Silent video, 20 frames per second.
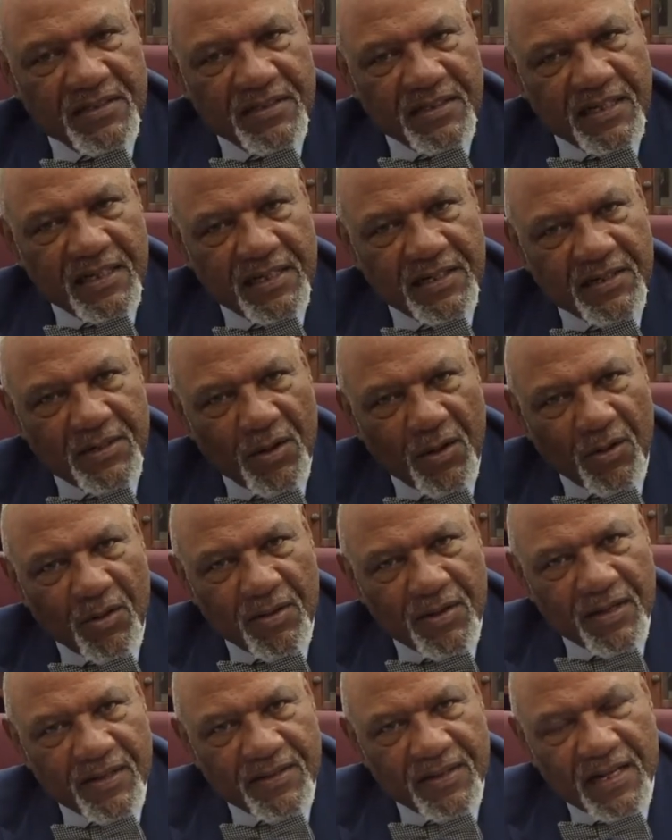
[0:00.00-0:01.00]
the
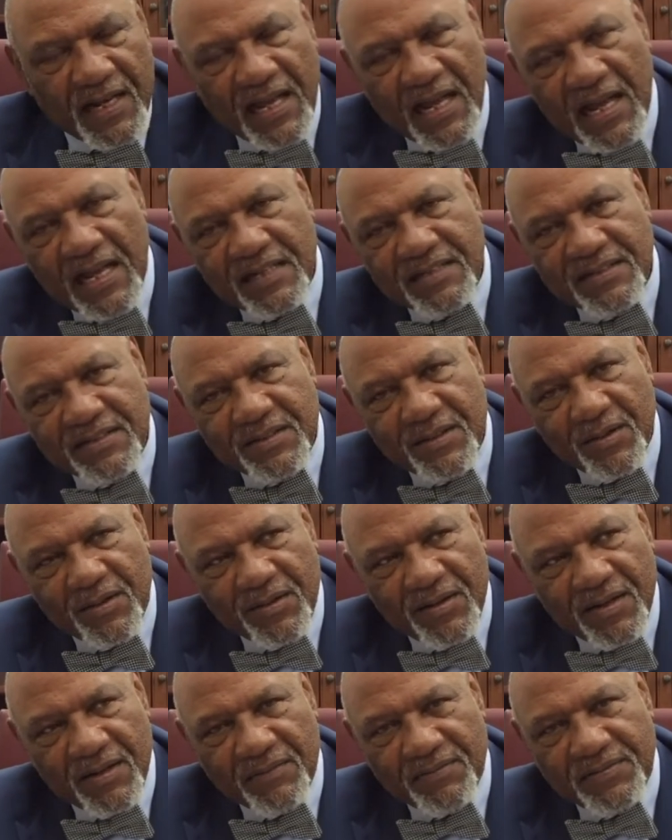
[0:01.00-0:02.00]
daughter, the last
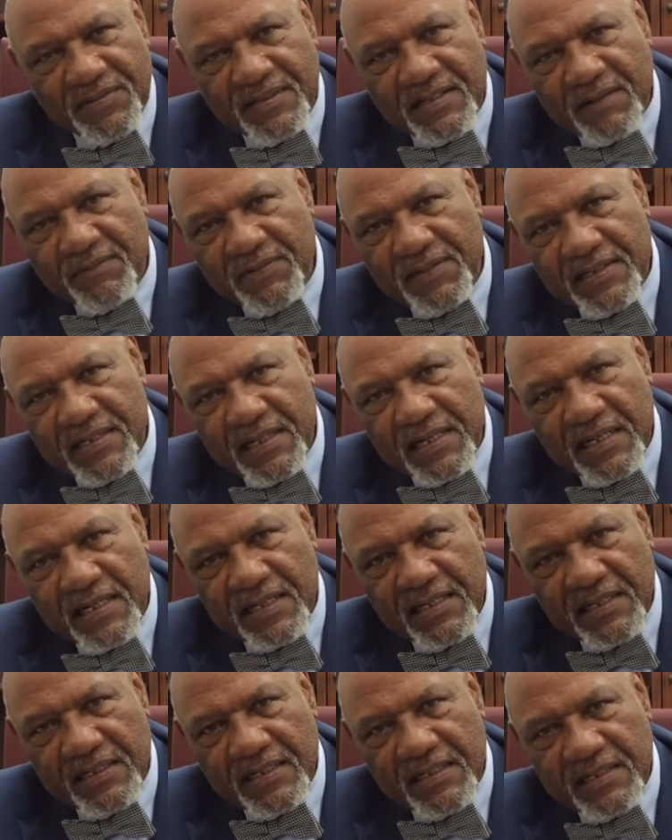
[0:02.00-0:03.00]
daughter of
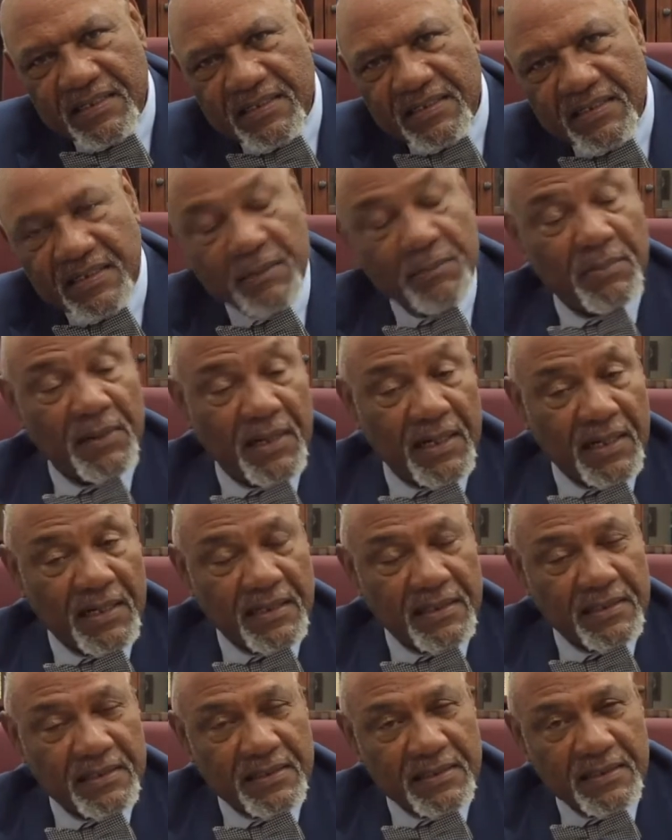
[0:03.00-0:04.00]
17
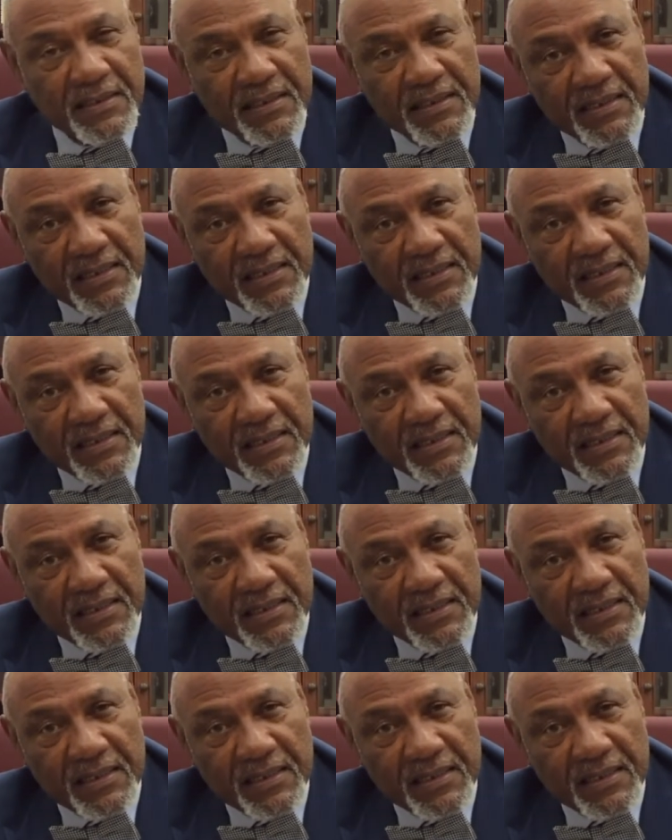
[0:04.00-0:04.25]
siblings.